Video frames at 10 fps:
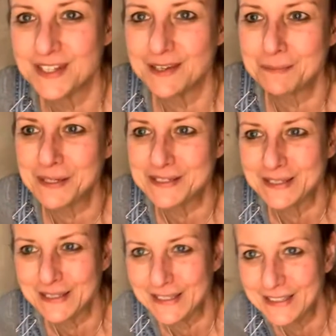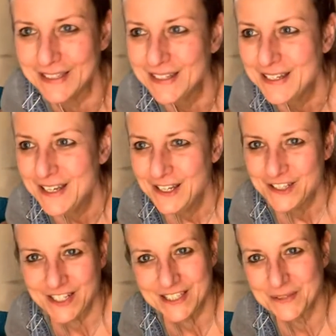They basically
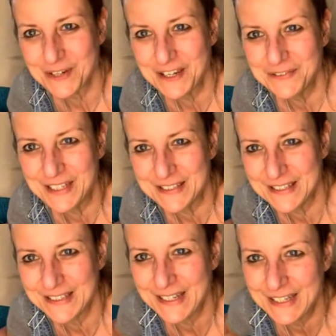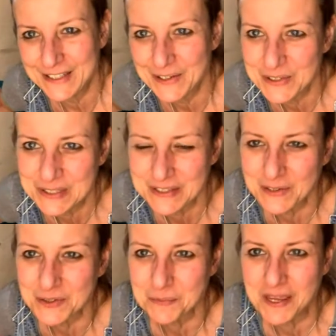just arrived yesterday,
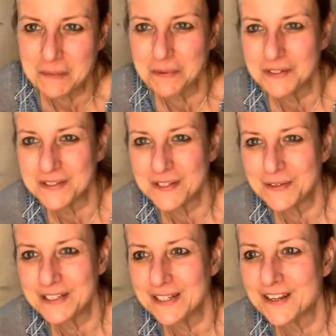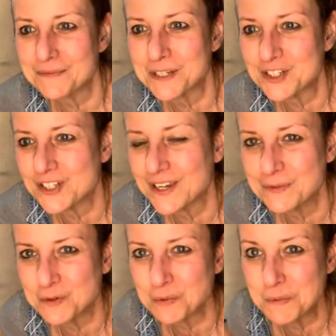those papers, so I didn't have much
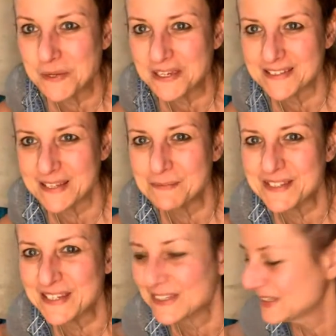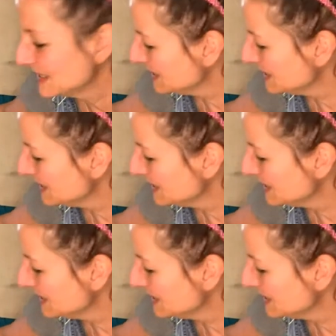time to prepare something.